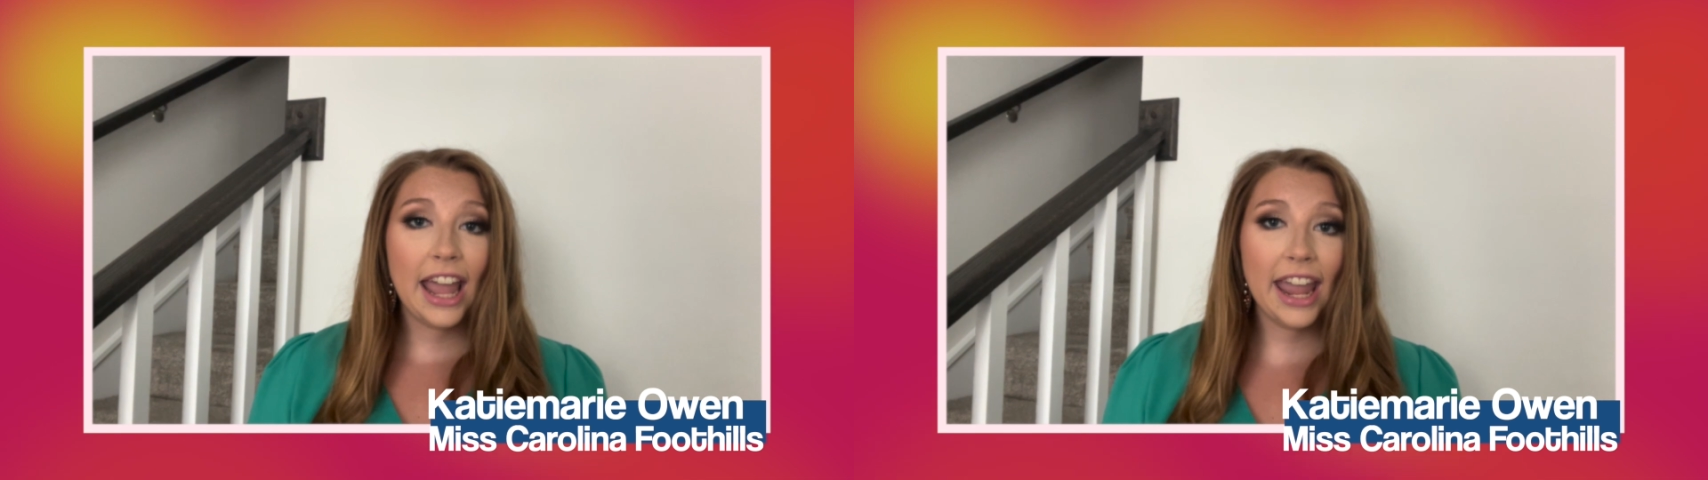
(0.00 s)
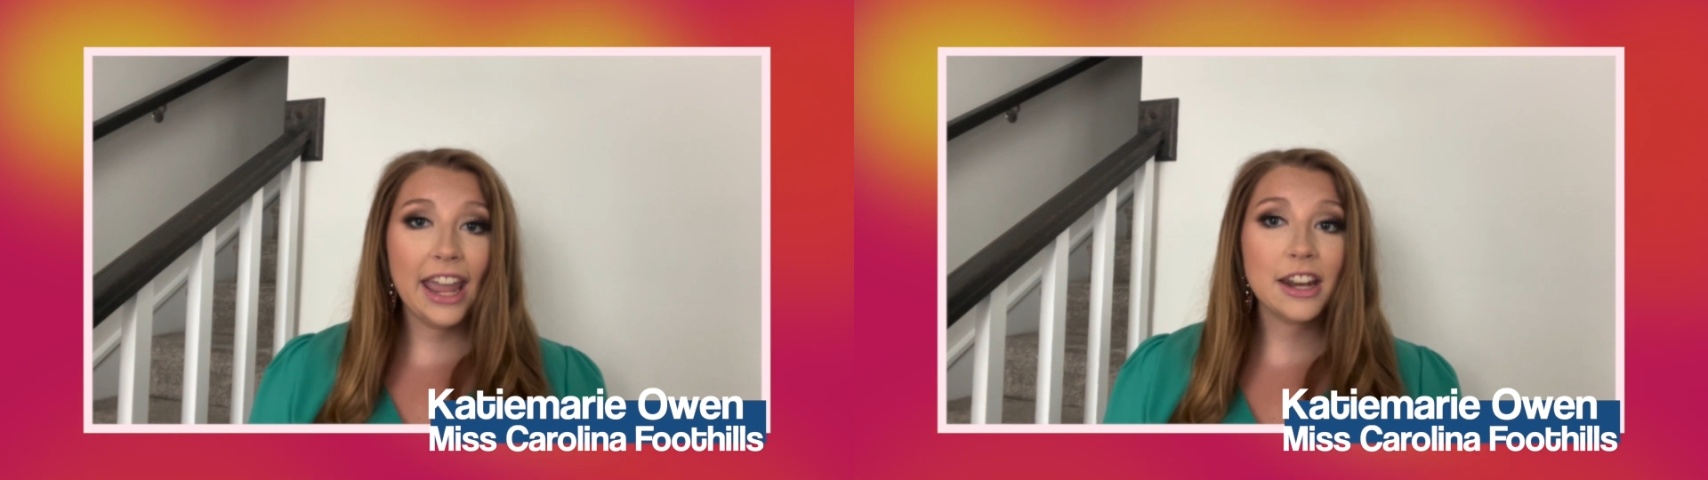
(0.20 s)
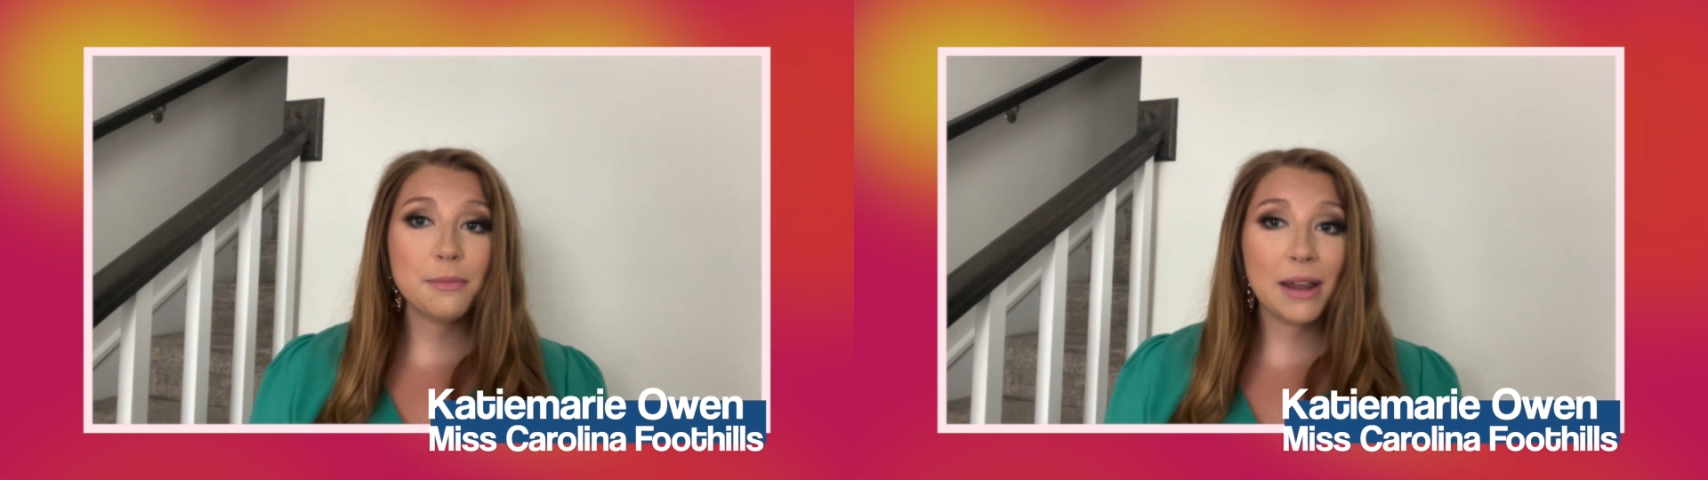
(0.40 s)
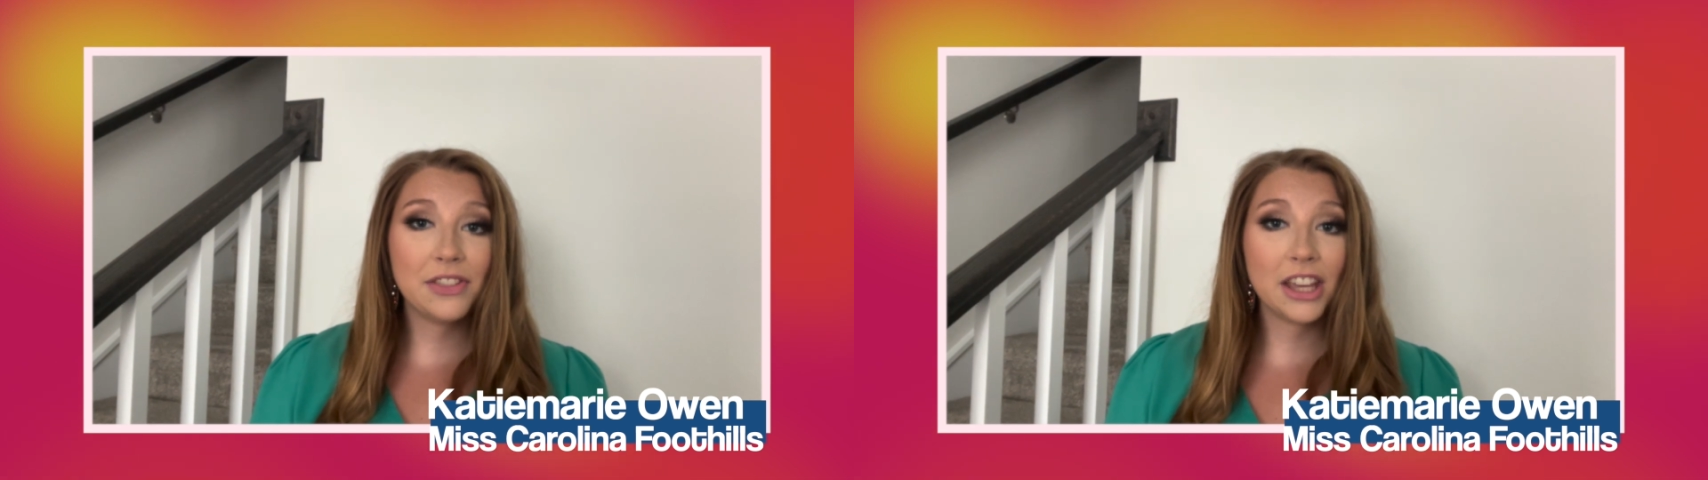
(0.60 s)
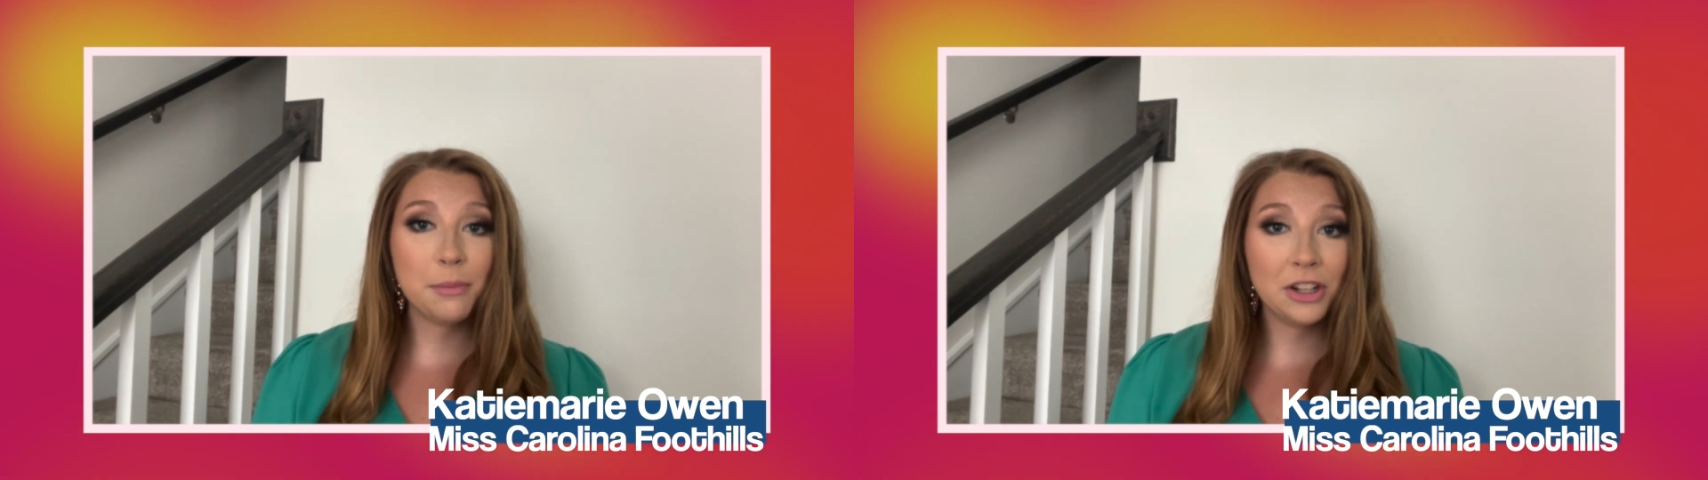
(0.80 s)
and
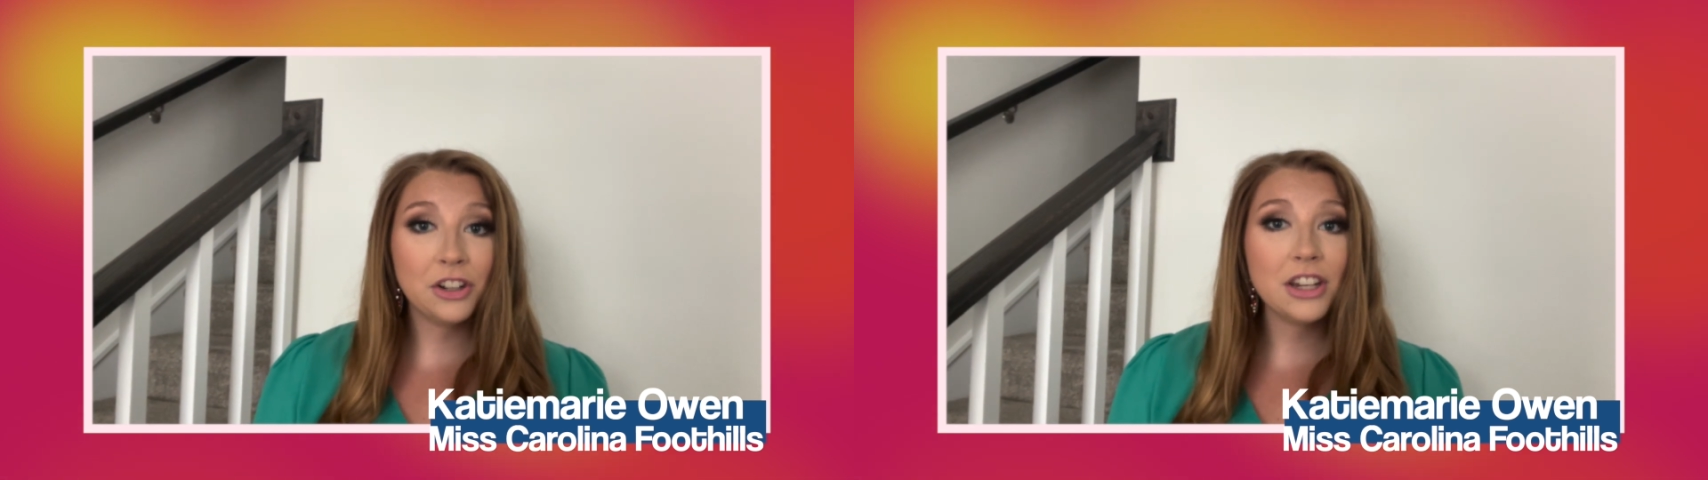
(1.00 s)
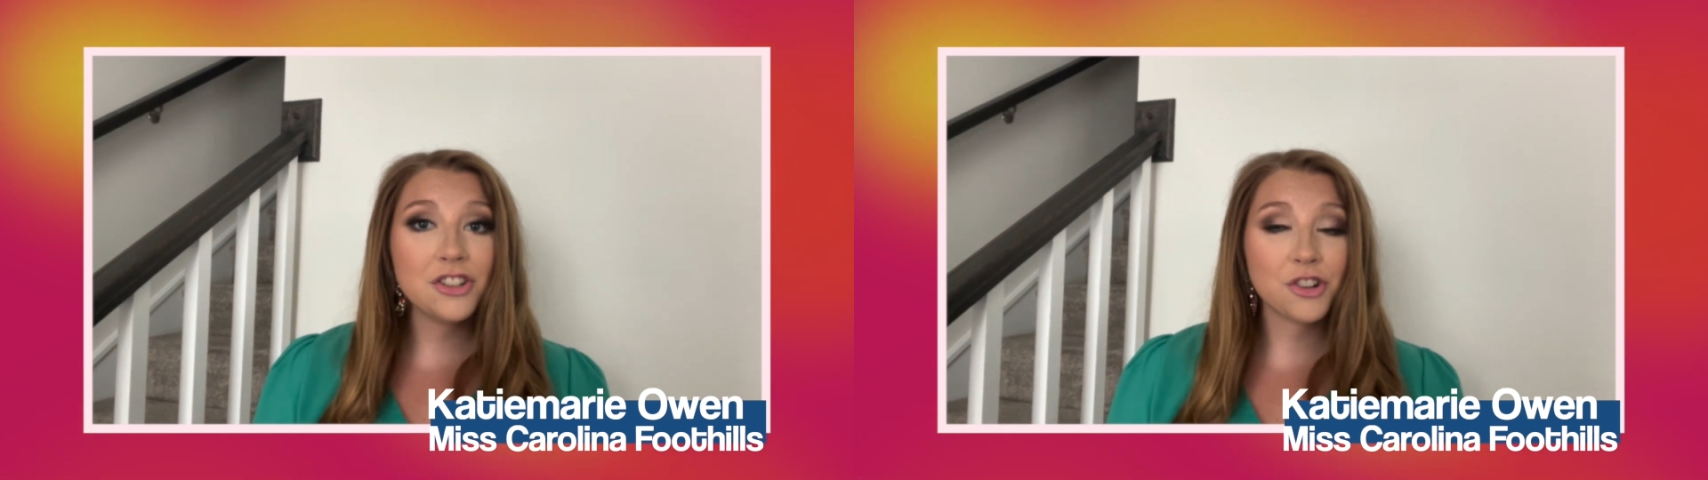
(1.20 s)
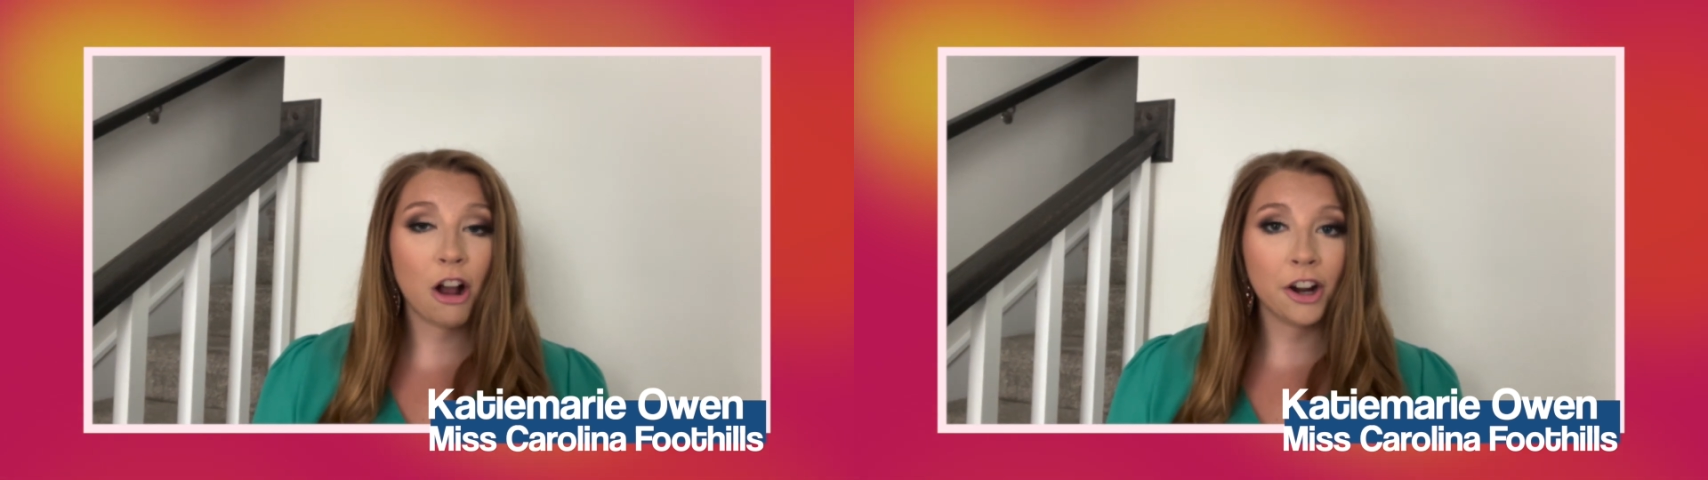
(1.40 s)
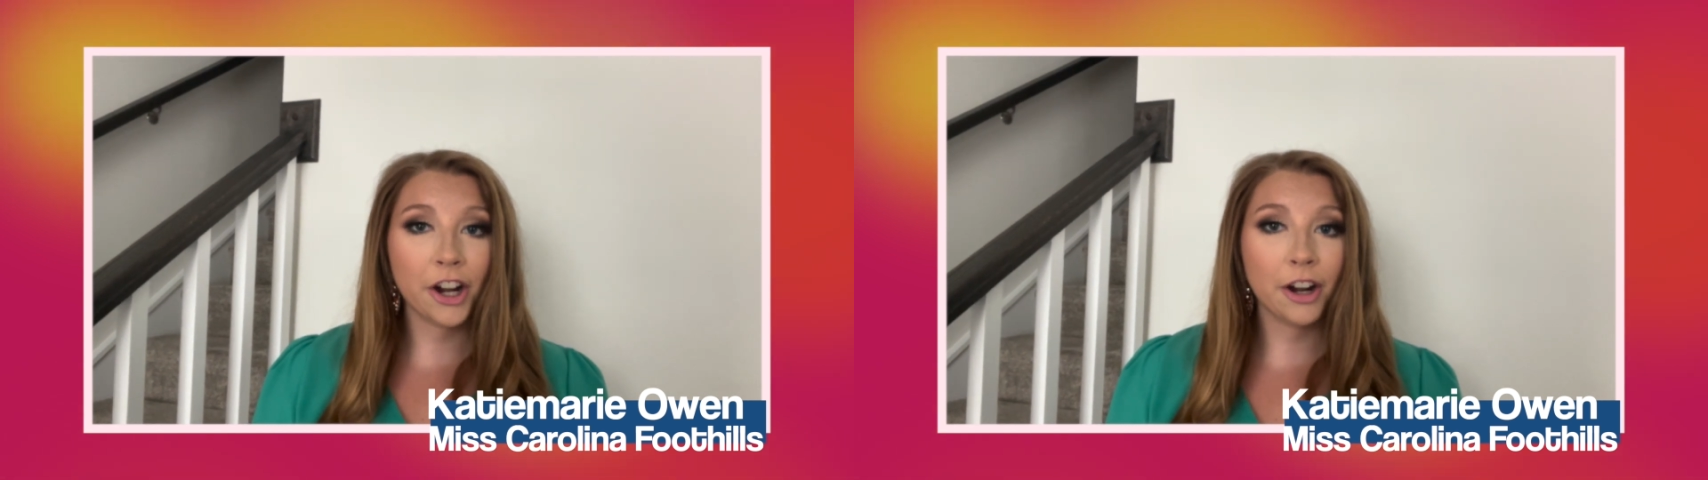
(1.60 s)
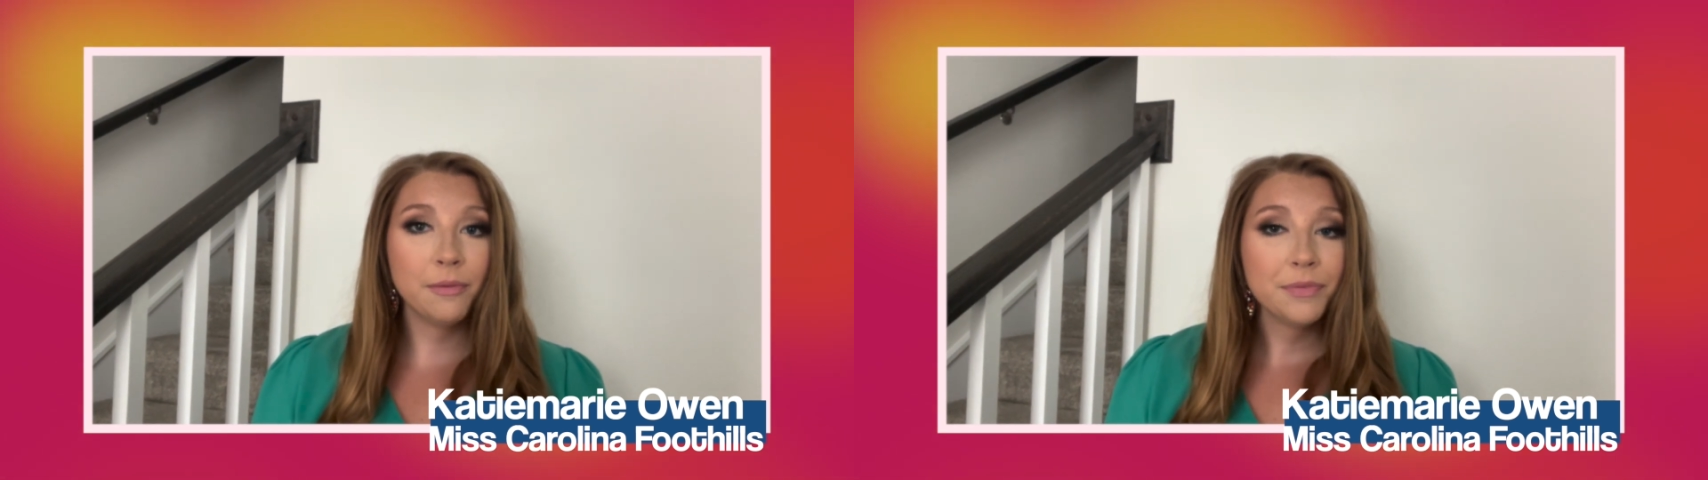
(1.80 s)
make the community
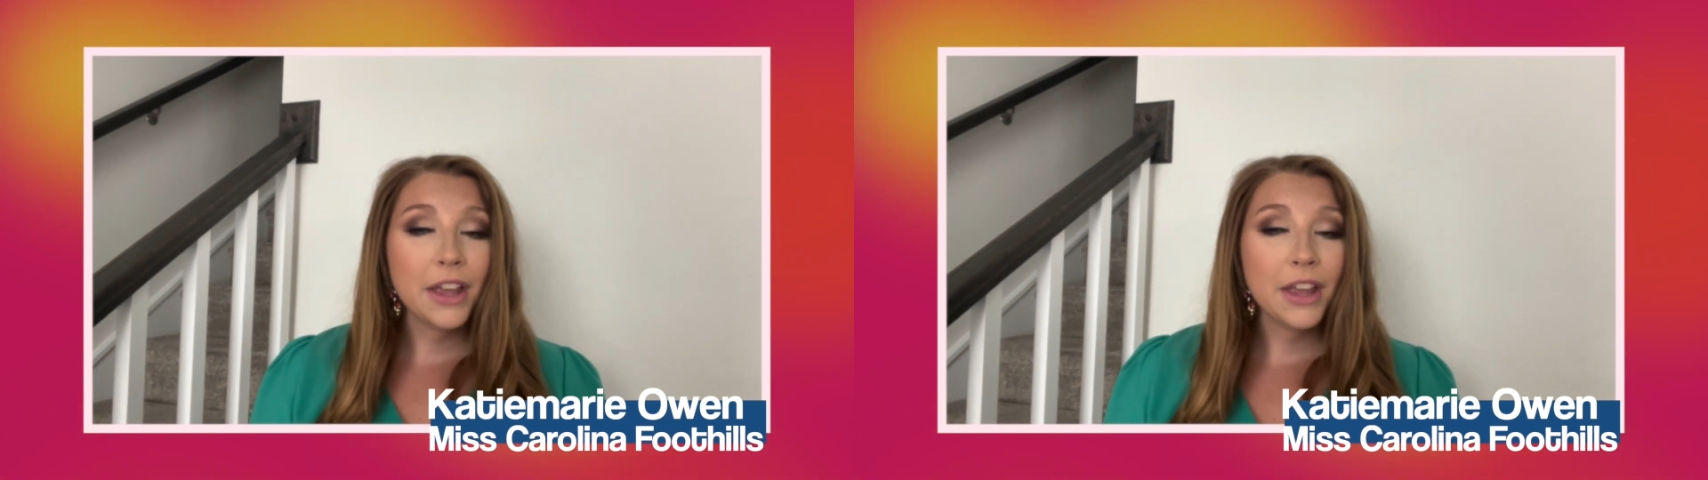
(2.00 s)
stronger